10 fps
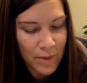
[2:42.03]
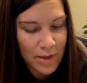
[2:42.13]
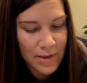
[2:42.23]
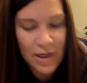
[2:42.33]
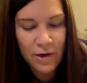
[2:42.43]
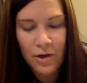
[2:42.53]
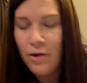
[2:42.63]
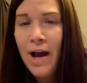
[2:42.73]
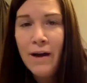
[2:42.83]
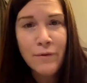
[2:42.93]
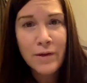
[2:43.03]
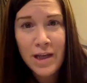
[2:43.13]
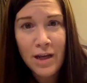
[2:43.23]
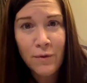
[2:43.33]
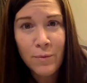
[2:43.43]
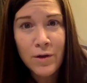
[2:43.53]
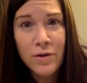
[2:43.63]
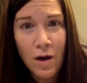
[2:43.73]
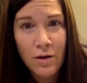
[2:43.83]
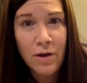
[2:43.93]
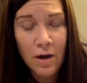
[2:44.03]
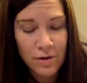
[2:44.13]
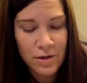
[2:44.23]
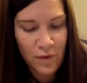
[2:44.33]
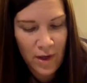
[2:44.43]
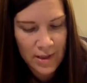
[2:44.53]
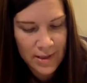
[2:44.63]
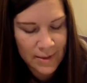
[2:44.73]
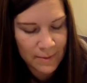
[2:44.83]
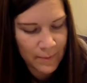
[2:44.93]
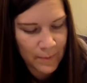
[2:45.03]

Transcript: and stared at her every day from their young daughter's face.